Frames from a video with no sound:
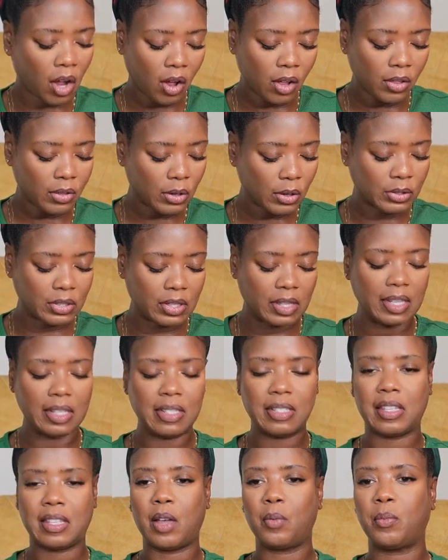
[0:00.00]
all those
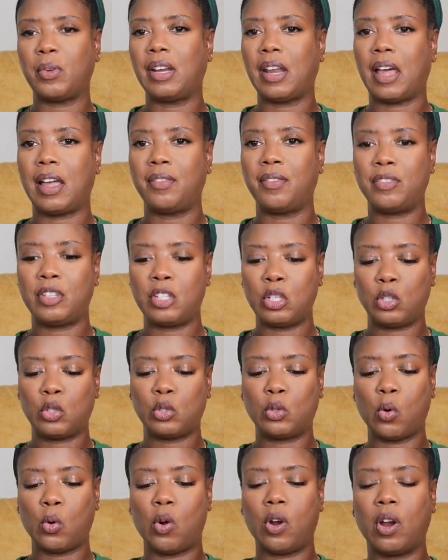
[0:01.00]
things that we love to
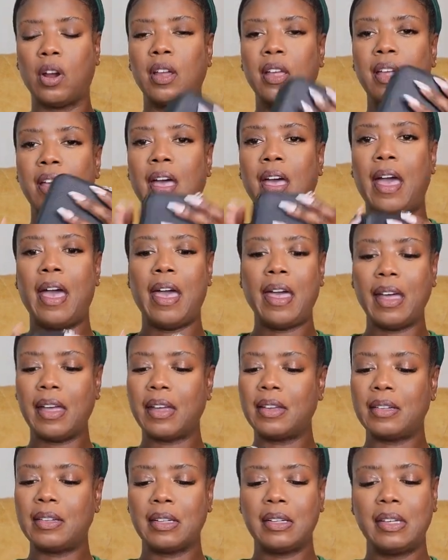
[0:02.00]
store,
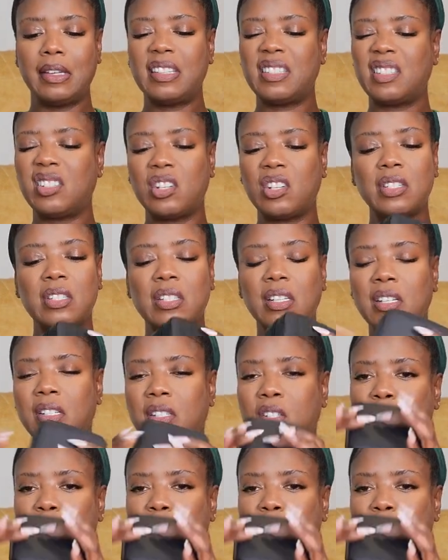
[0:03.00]
and it's just in this